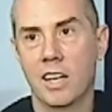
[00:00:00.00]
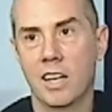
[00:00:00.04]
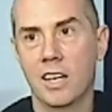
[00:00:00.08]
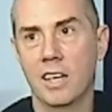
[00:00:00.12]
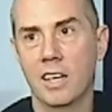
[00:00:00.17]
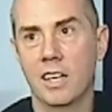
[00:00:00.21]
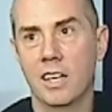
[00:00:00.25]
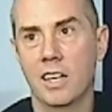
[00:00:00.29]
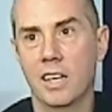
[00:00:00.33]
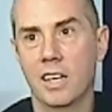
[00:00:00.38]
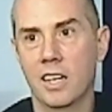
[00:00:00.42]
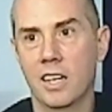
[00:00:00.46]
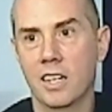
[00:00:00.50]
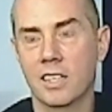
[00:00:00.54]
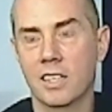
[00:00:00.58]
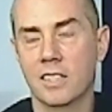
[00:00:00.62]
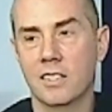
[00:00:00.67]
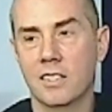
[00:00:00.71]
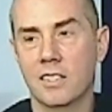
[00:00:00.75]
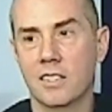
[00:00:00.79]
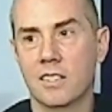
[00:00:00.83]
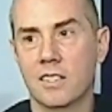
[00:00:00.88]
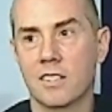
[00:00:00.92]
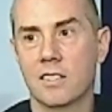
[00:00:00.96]

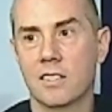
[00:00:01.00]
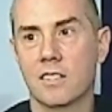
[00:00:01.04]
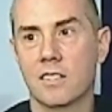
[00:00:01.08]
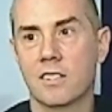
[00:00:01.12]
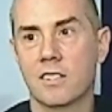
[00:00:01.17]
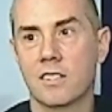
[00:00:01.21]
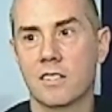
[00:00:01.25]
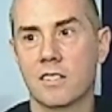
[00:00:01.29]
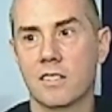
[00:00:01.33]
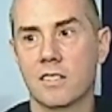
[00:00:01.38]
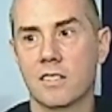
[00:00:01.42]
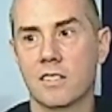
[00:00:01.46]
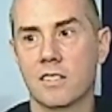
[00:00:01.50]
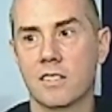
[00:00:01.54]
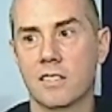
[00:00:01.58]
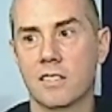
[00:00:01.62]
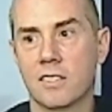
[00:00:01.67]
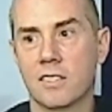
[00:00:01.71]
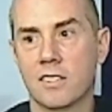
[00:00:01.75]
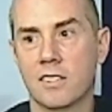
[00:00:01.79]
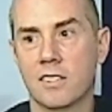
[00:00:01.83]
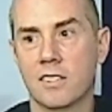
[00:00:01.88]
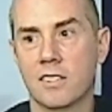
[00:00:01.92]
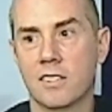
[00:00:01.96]
And
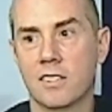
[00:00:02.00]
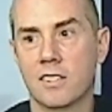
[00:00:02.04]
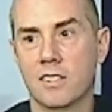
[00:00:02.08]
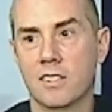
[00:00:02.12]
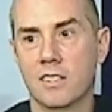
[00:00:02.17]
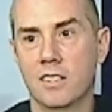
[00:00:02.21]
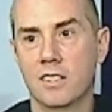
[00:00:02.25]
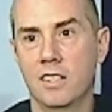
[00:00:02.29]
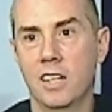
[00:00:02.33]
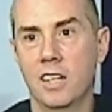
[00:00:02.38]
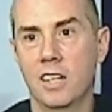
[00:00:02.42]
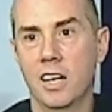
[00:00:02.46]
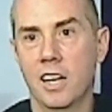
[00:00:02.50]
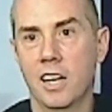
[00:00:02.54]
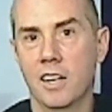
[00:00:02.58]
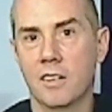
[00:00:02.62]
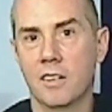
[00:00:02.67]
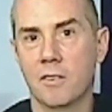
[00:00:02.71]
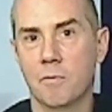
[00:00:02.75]
yeah,